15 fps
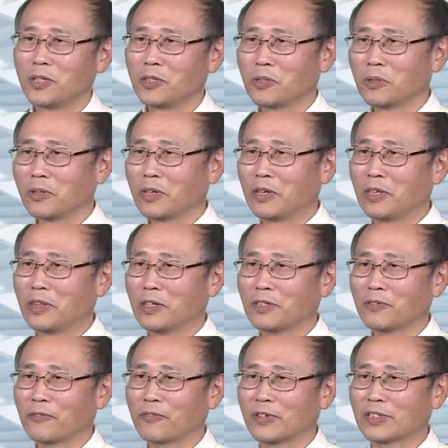So in
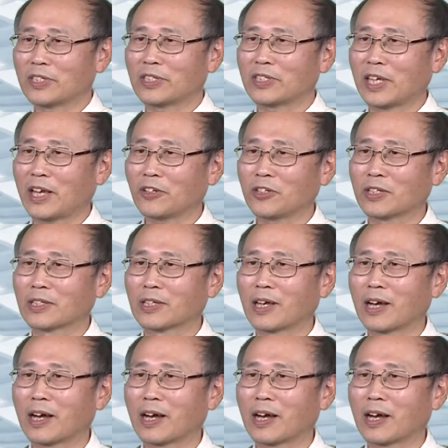this first session,